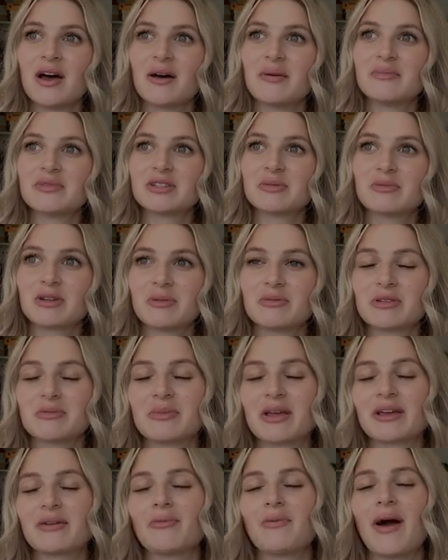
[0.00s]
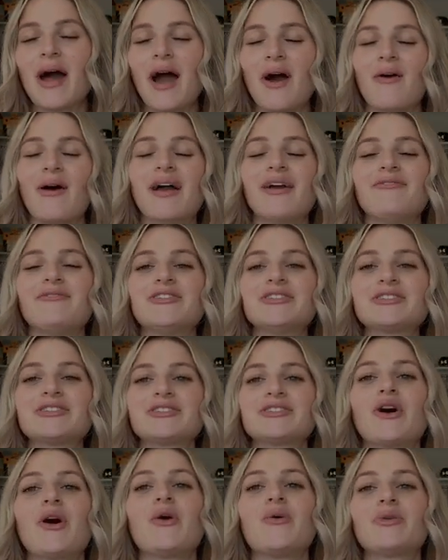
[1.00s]
sometimes I'm like, wow, I feel
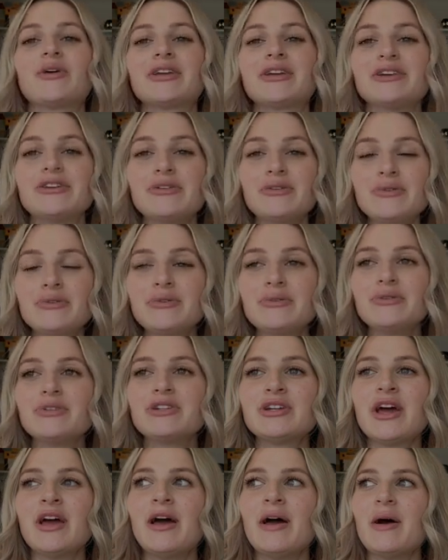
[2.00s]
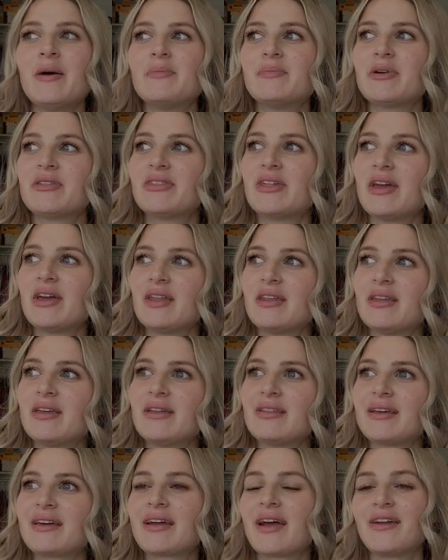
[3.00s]
so huge. But then,
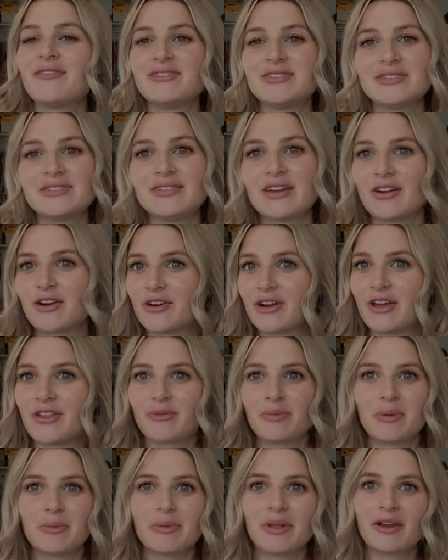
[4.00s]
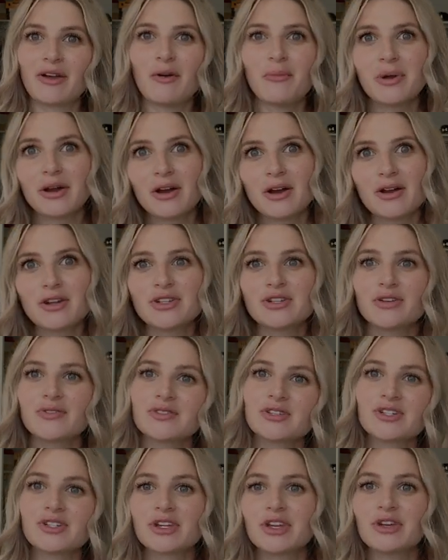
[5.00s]
like, I've heard other people like, oh my gosh, you have
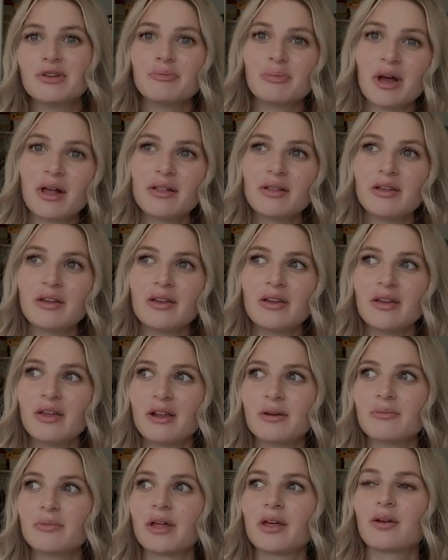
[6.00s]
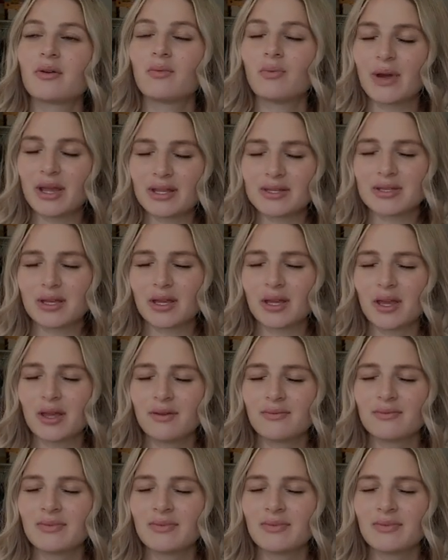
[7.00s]
such a cute belly. And I'm like, wait a second.